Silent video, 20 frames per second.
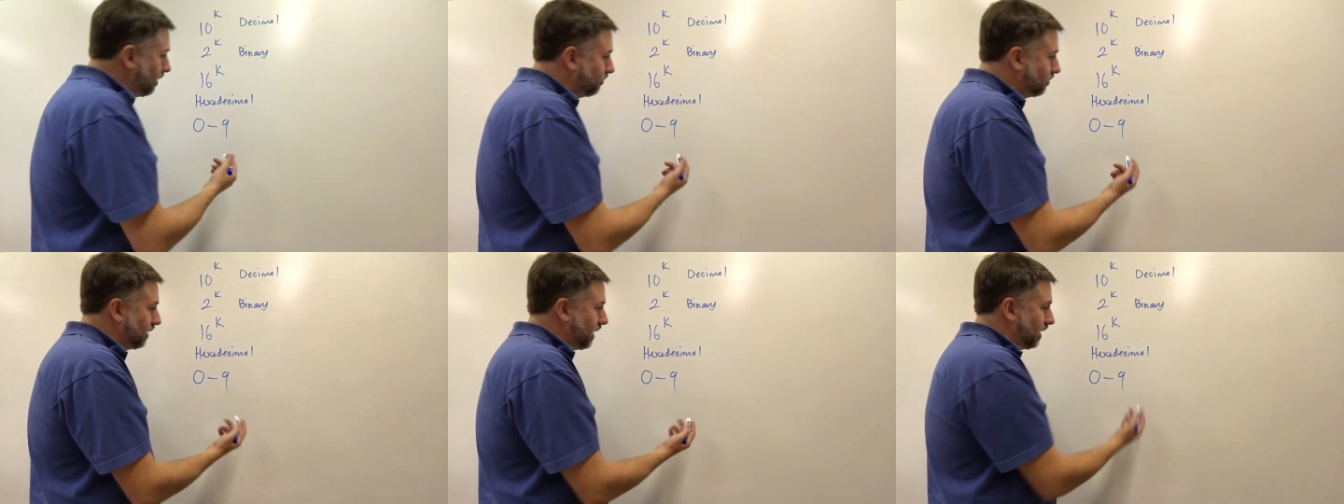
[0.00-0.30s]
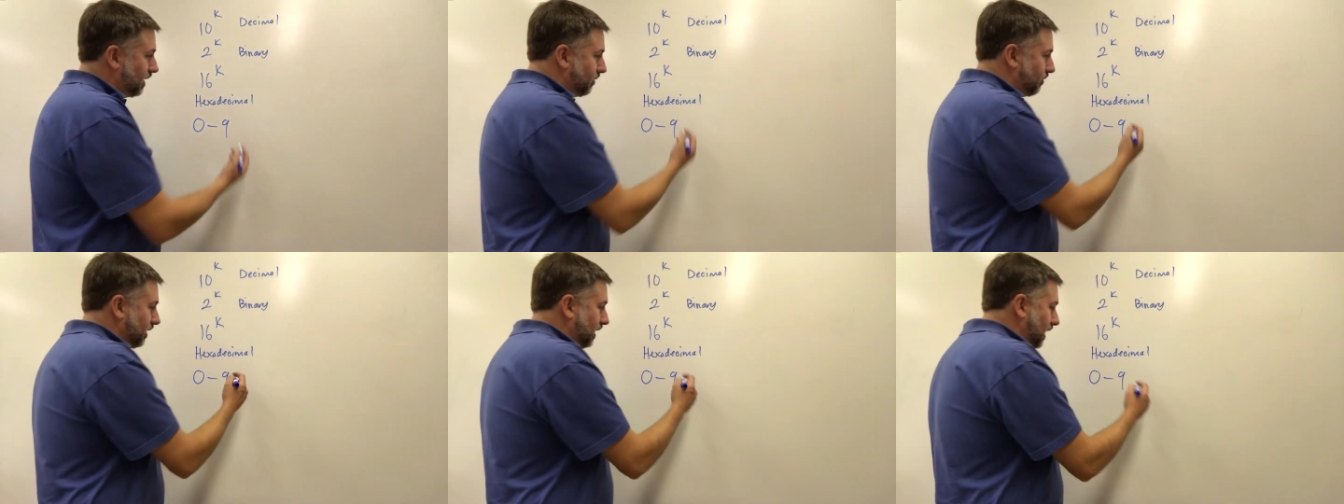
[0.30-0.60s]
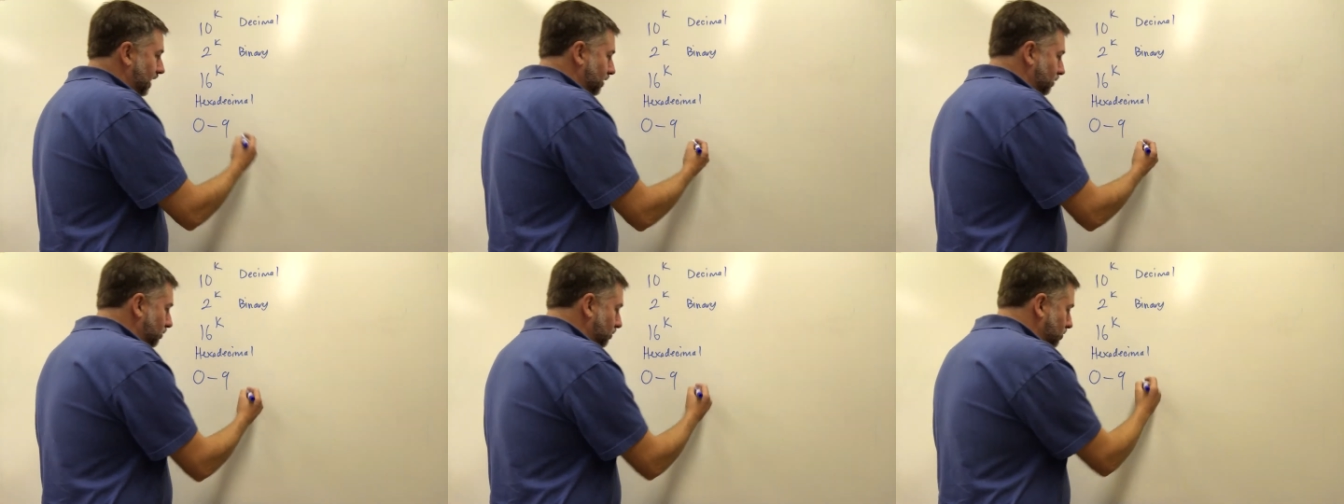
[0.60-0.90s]
after that. Now, we
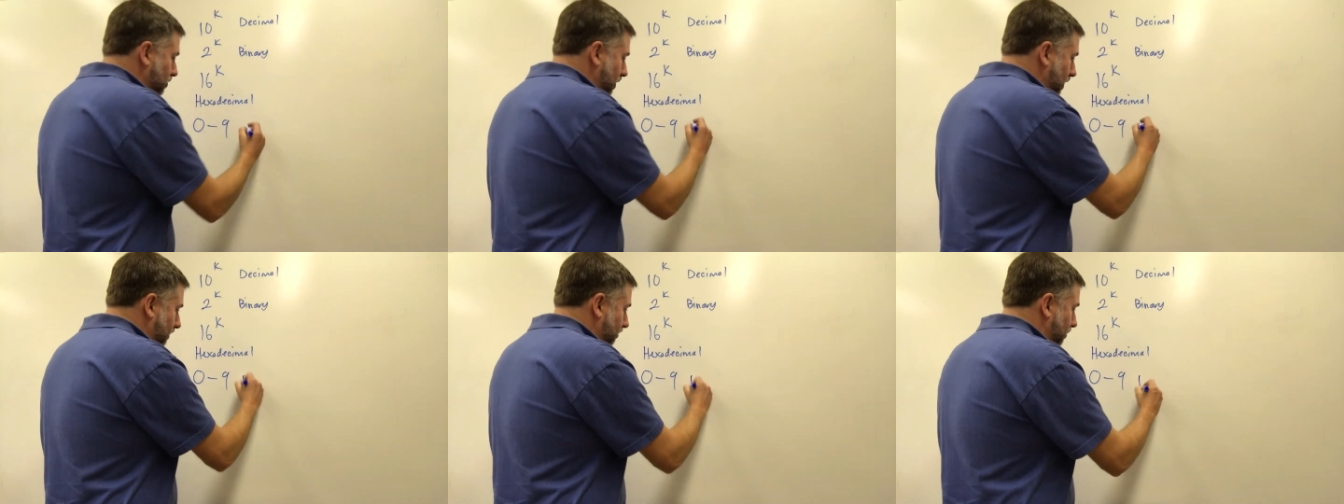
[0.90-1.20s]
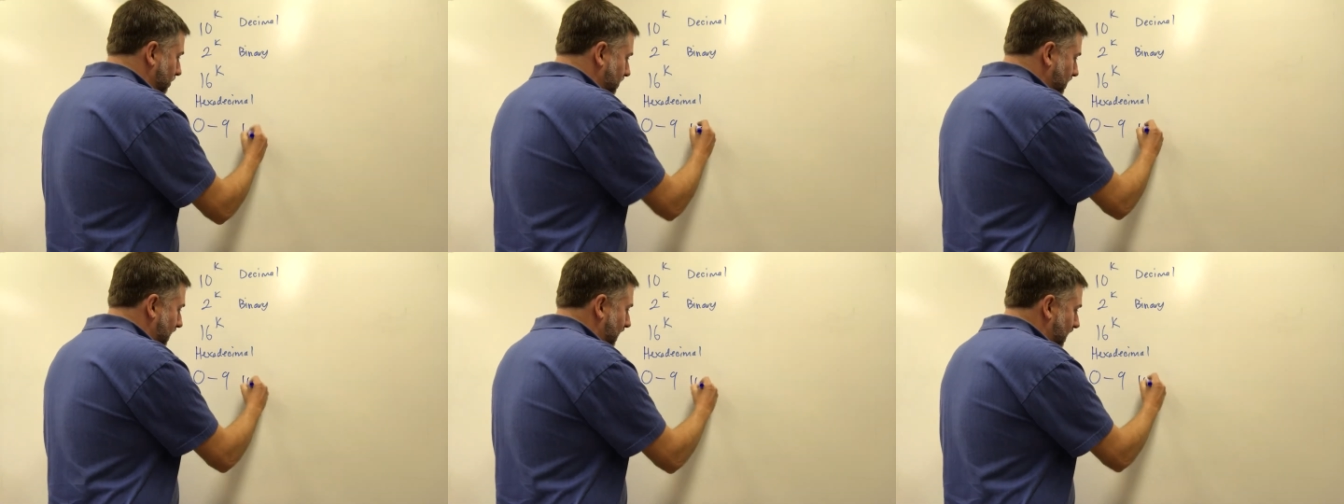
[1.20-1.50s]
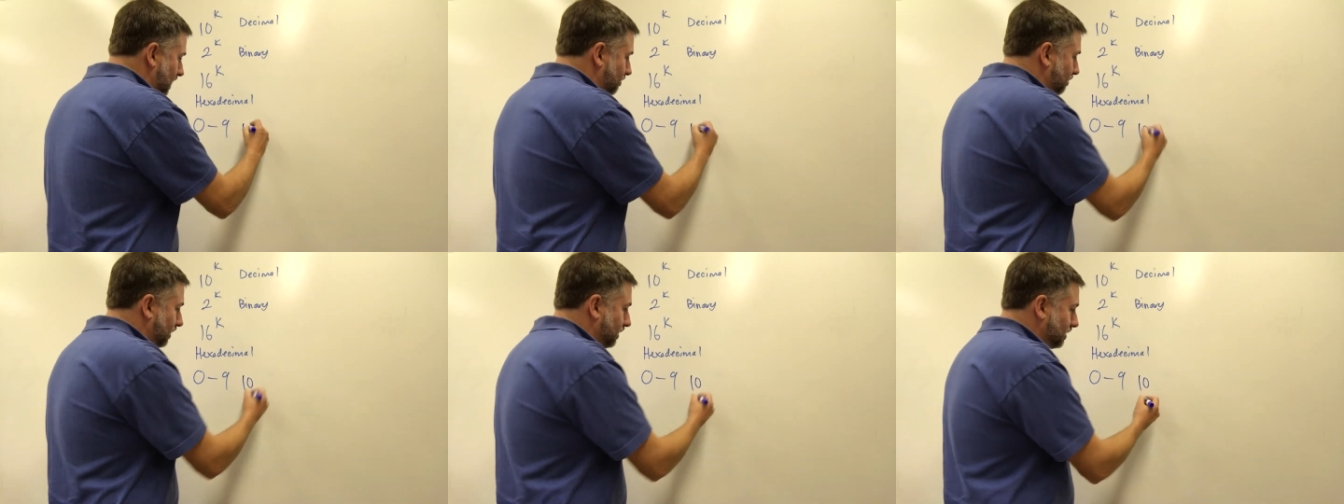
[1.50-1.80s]
can't use the number
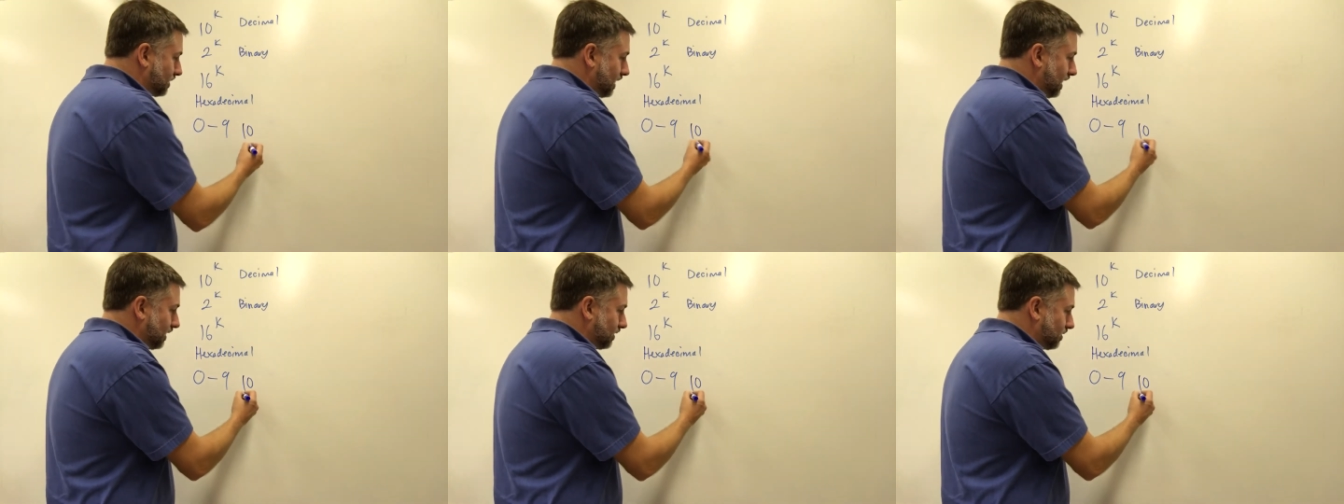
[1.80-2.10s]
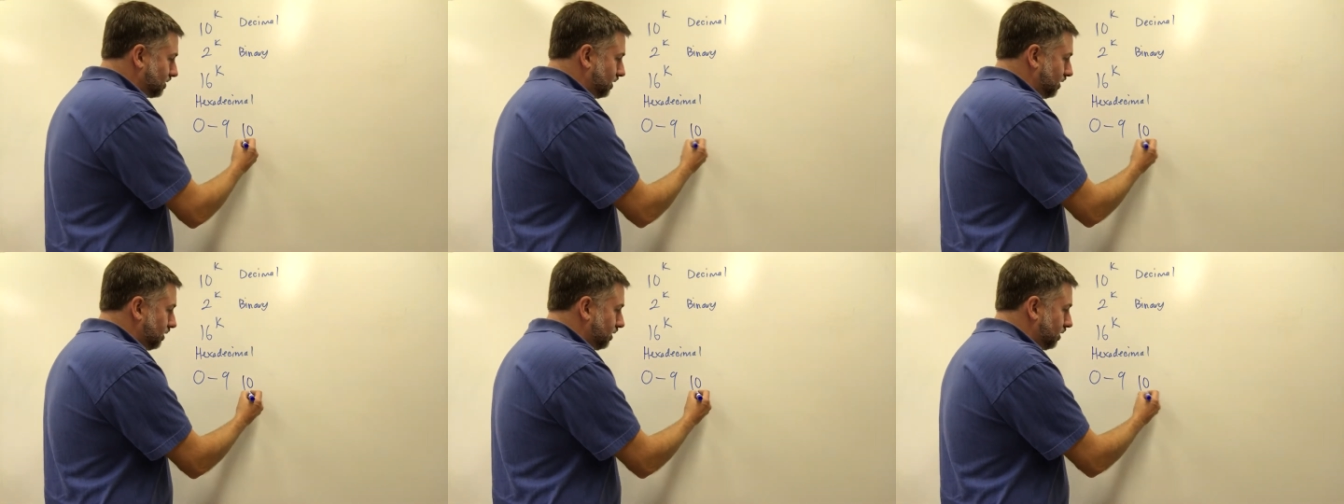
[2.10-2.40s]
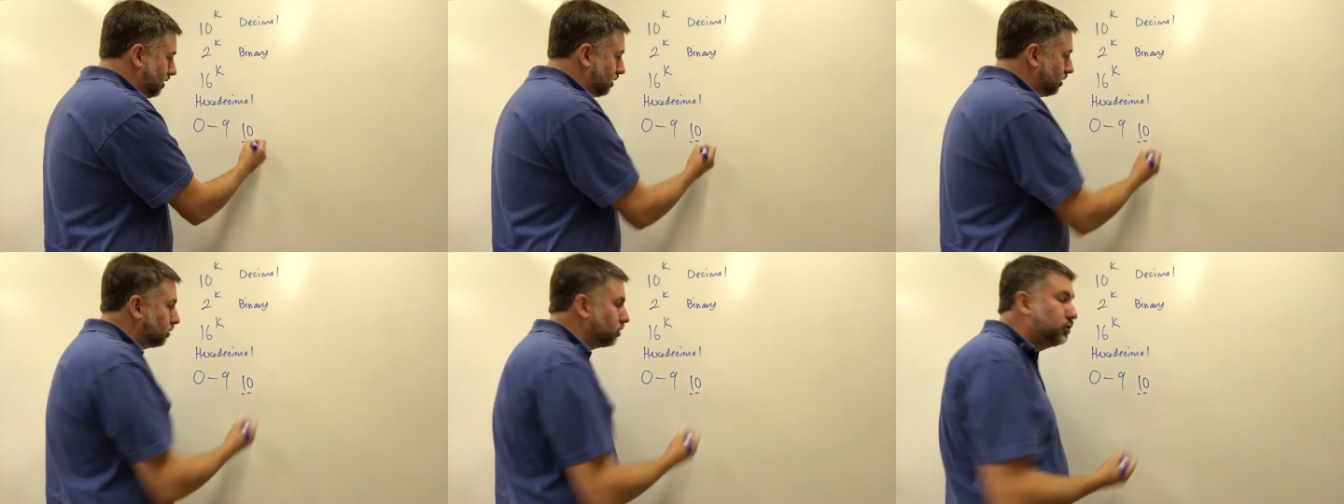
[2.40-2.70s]
10 because that's
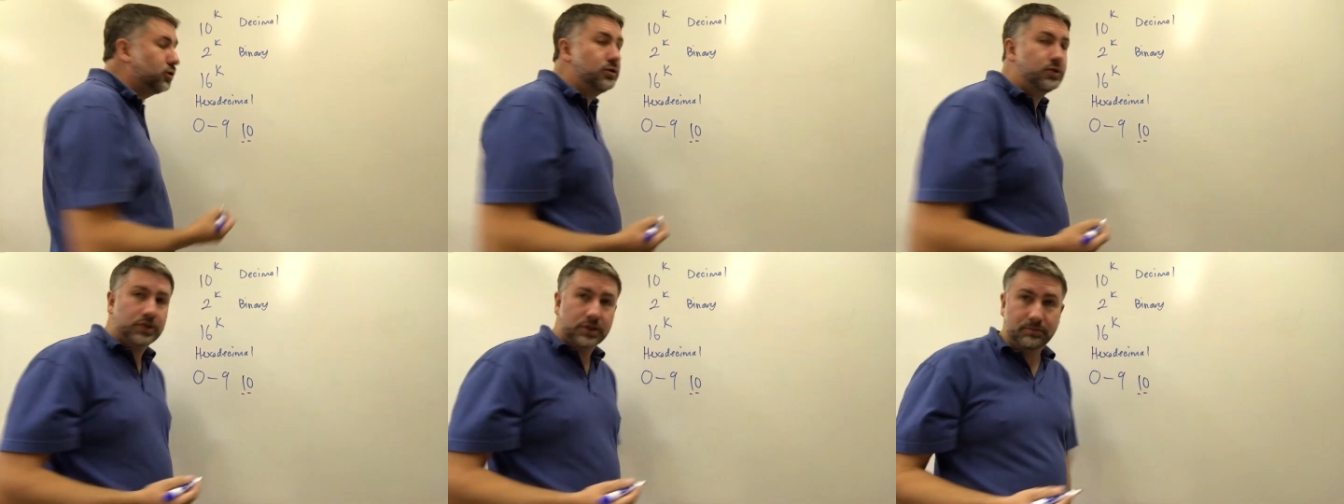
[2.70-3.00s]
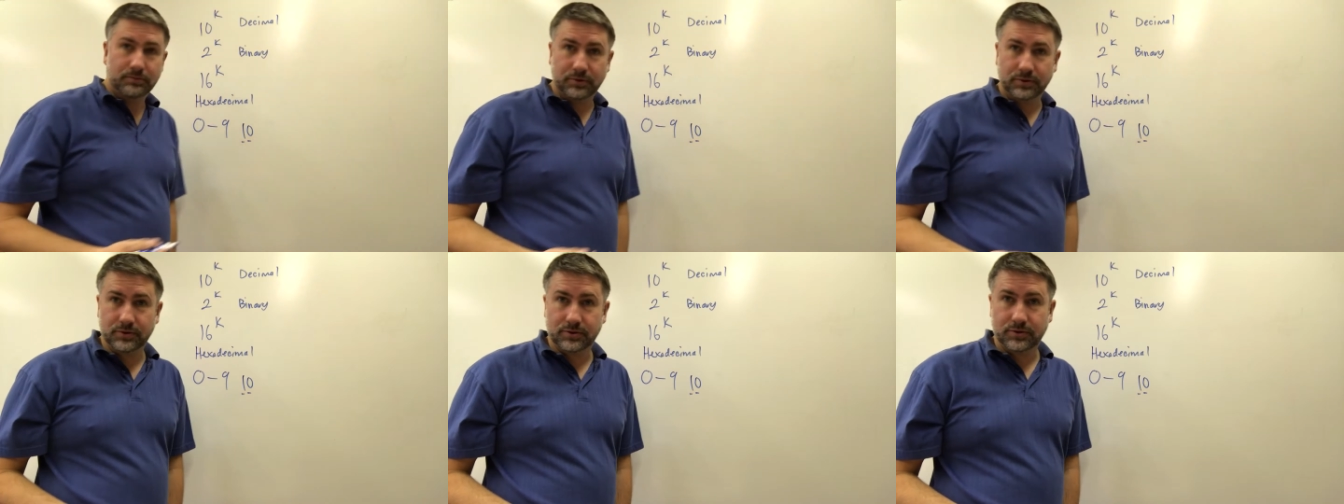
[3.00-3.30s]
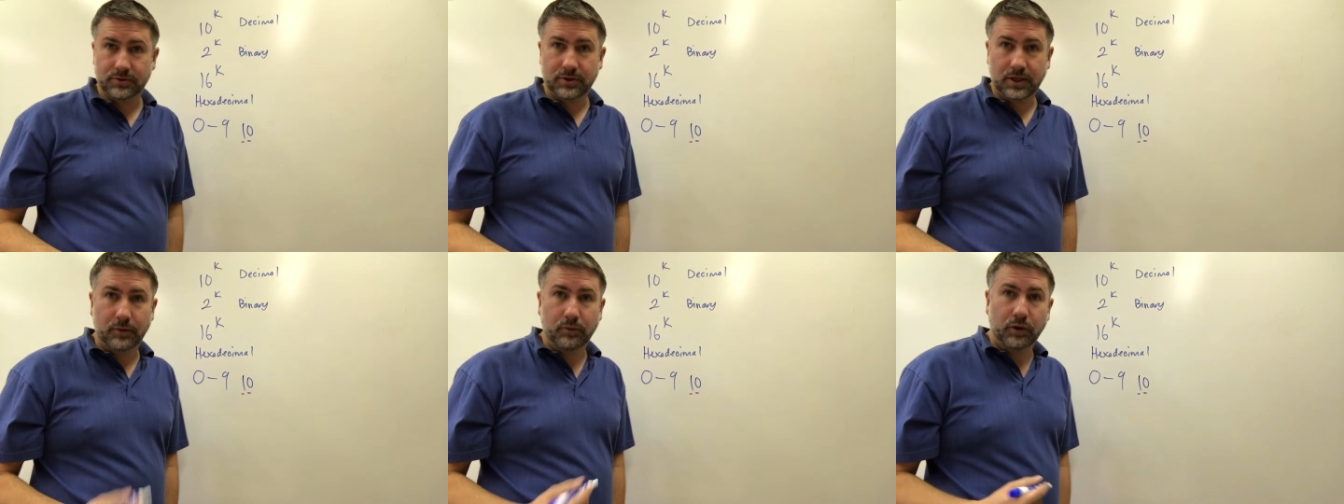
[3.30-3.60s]
two
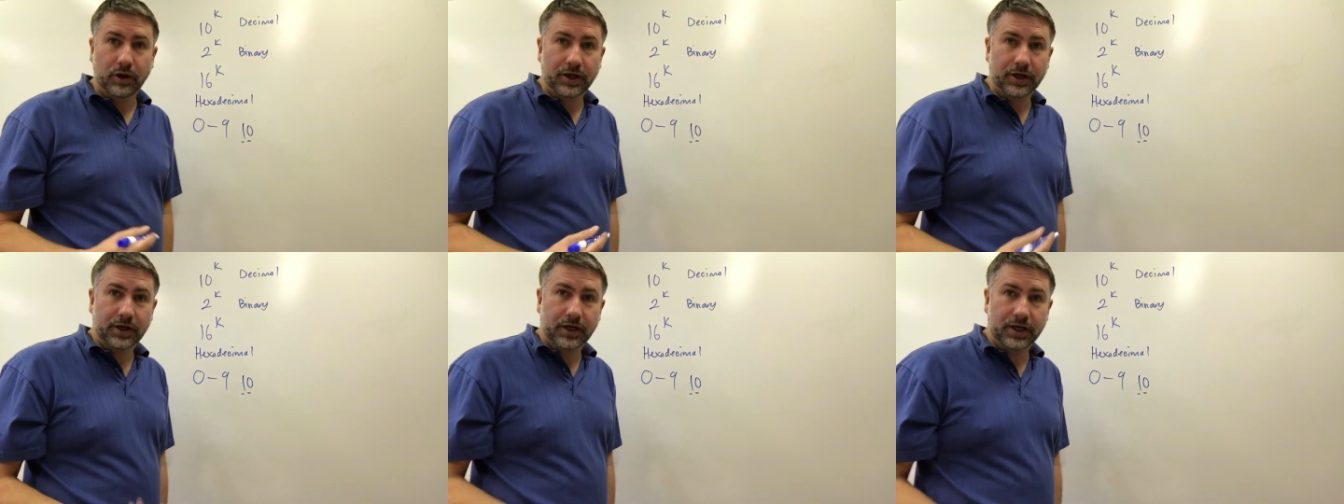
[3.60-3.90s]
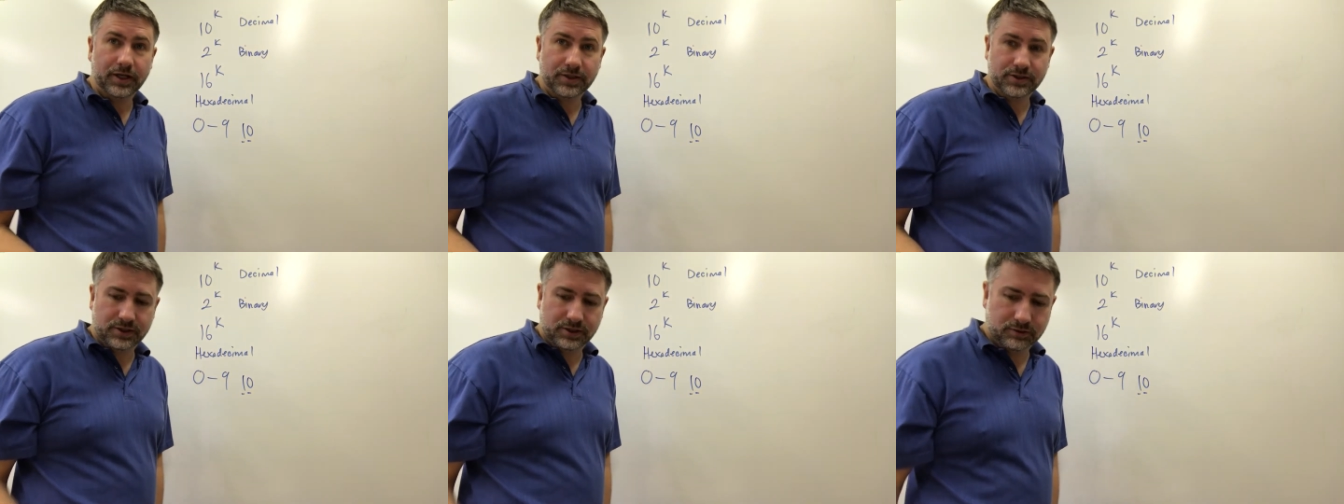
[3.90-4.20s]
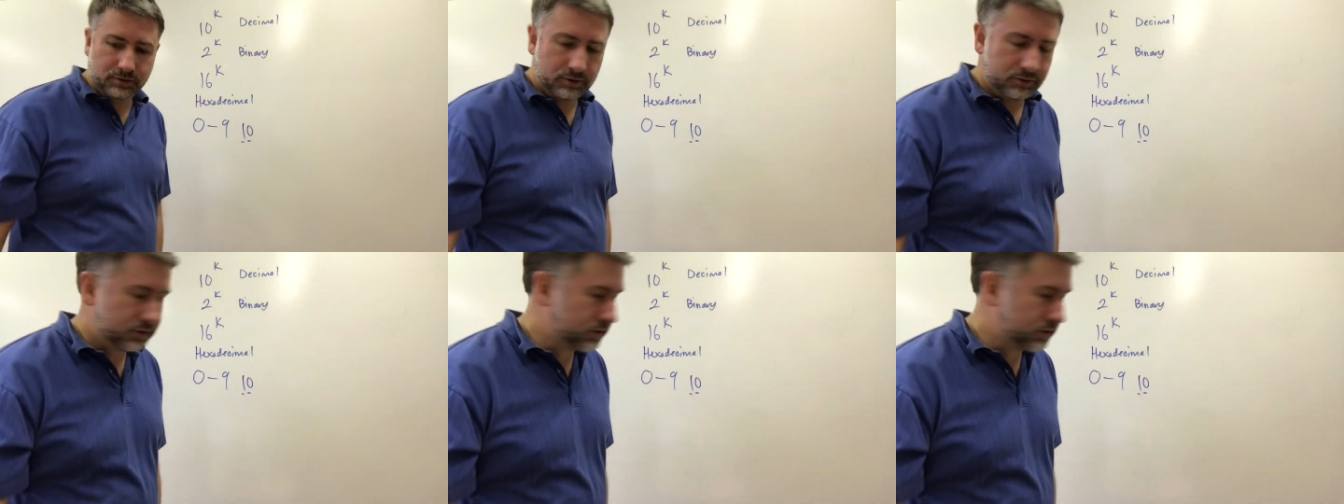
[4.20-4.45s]
symbols, a 1 and a 0.